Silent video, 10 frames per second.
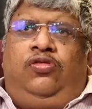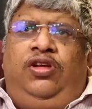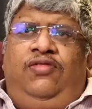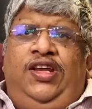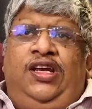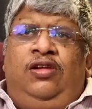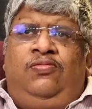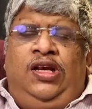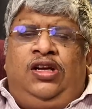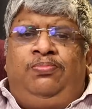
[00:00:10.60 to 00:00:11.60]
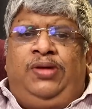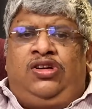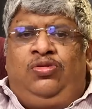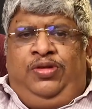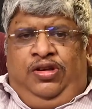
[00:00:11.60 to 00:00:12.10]
Good evening and welcome
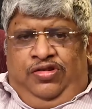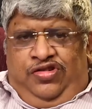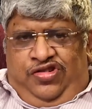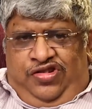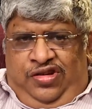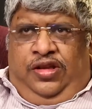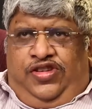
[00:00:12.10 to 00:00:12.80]
back to Be Rich.